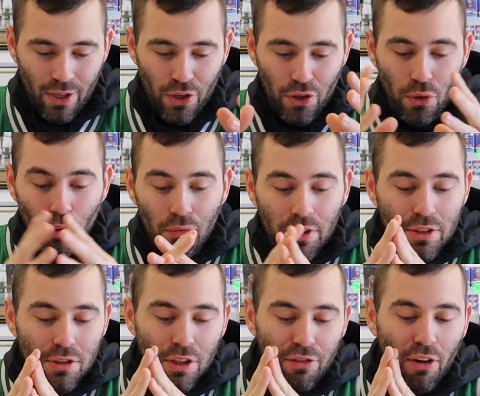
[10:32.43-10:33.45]
Your
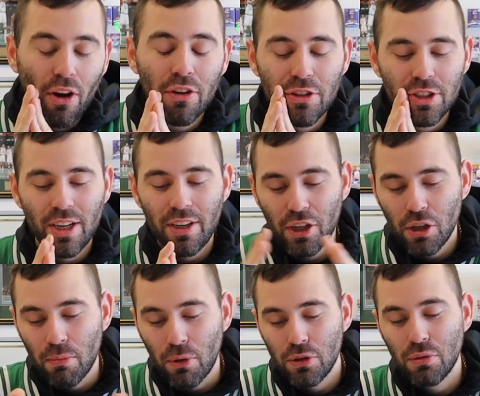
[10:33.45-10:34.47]
research for understanding
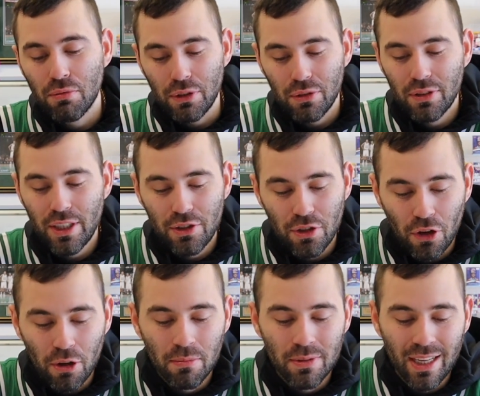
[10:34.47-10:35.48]
commercial real estate
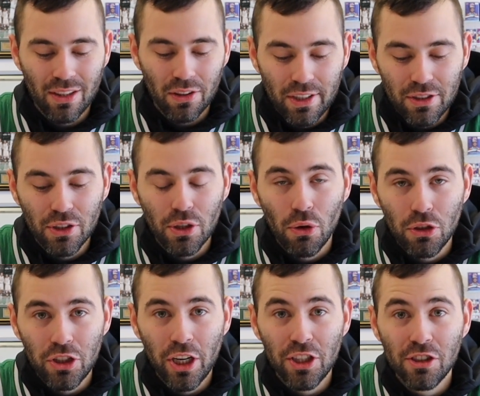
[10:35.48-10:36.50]
terms and lease
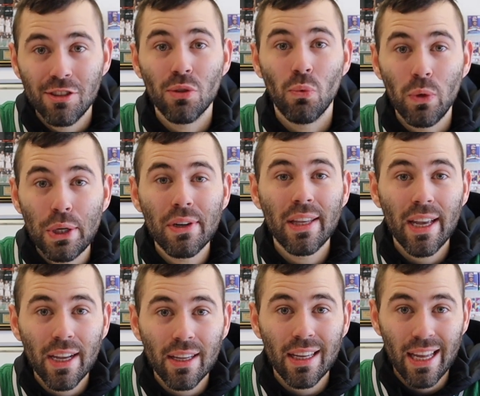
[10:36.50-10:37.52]
negotiations will
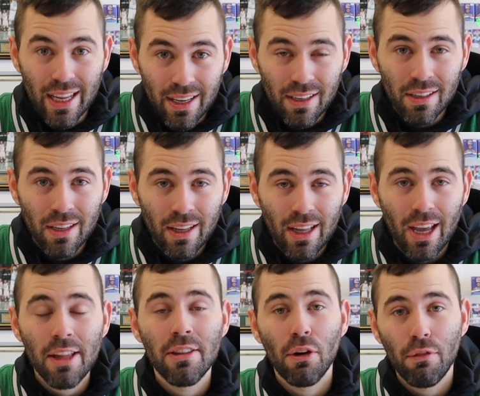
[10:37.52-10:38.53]
kick in,
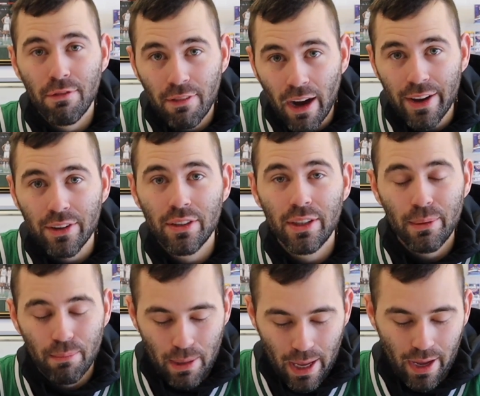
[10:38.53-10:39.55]
and they'll finally
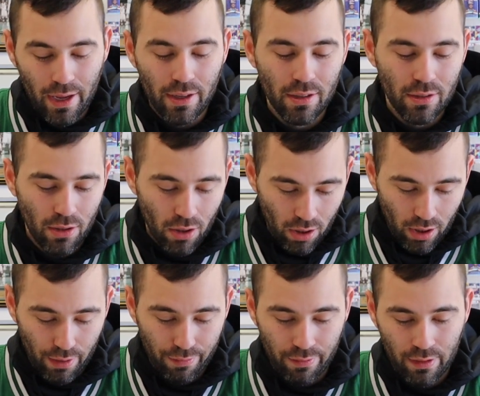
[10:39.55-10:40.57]
pay
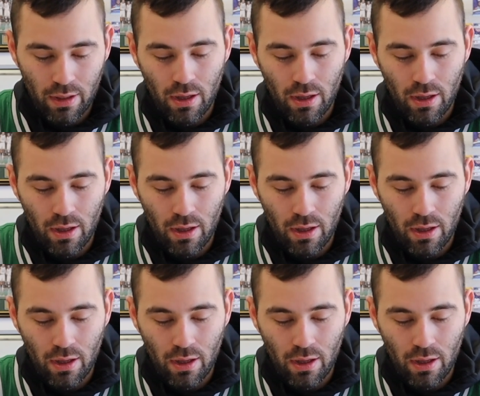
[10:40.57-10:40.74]
off.